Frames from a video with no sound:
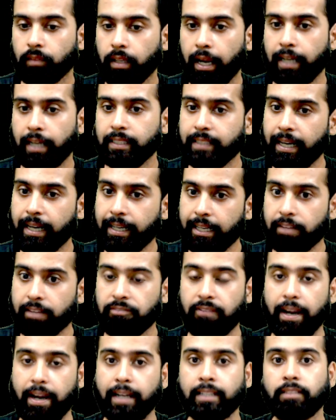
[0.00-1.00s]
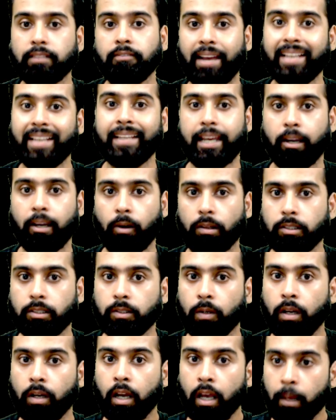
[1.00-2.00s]
And that affect Vaidehi
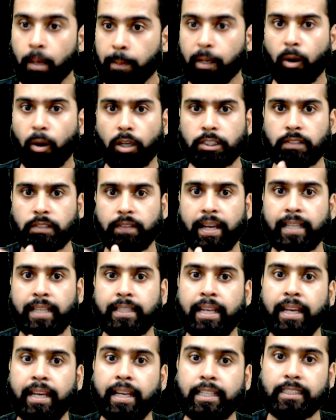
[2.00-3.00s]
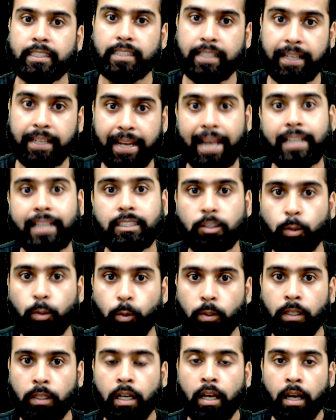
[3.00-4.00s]
also, because Vaidehi is next
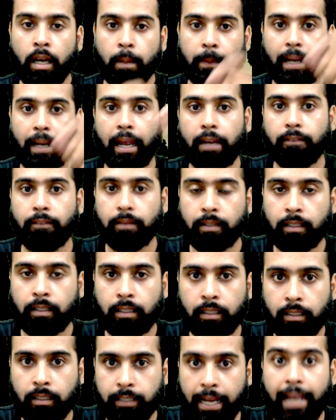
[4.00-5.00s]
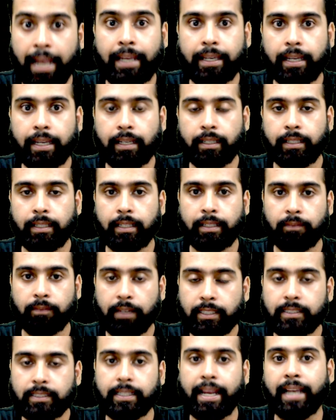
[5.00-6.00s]
to ranking,
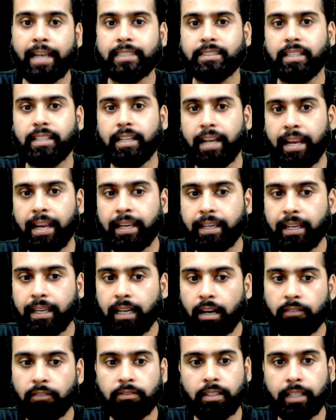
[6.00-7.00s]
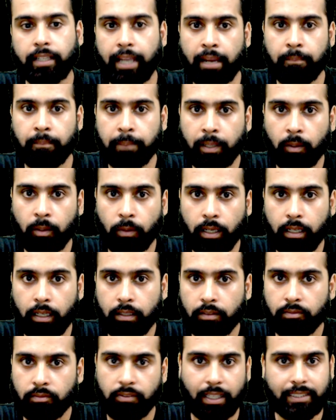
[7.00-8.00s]
is next in ranking after Kempegowda.
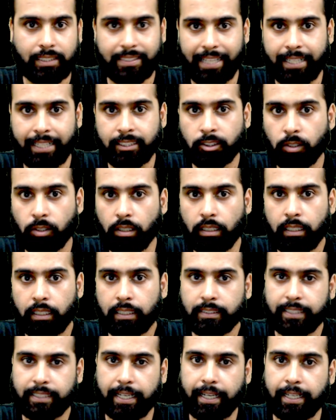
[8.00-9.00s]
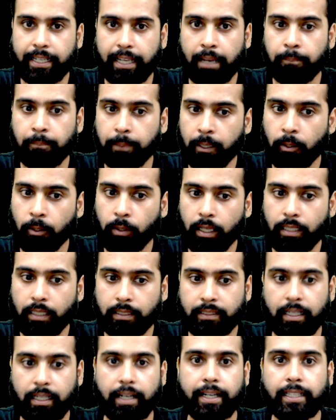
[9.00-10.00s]
First St. John, second
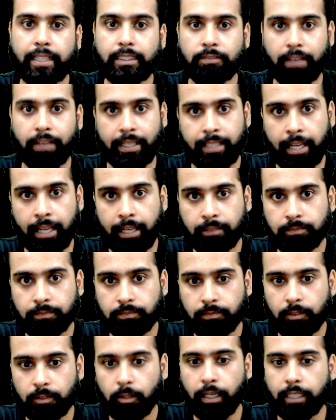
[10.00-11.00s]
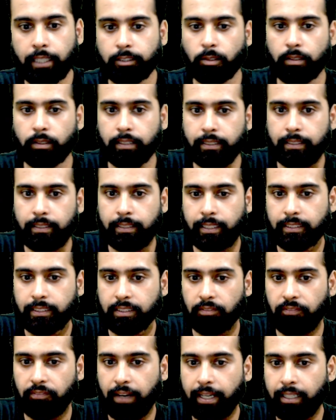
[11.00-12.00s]
Kempegowda, third is Vaidehi. Okay, so this
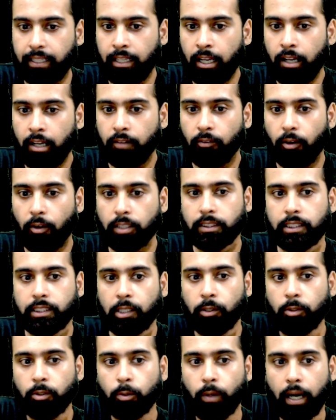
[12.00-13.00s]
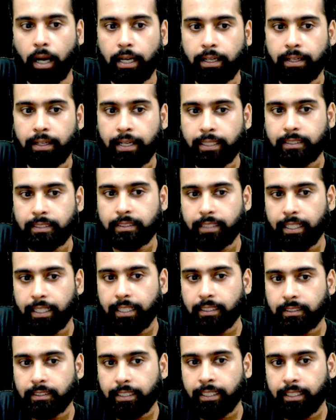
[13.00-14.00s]
effect was due to 100
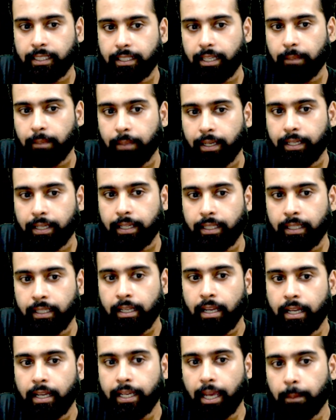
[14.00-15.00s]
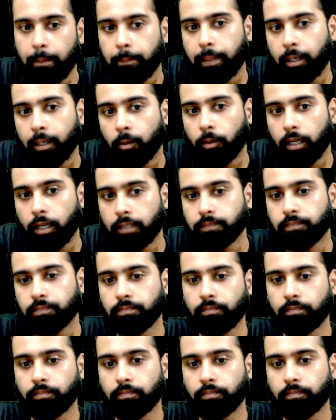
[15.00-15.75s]
seats increment in Kempegowda.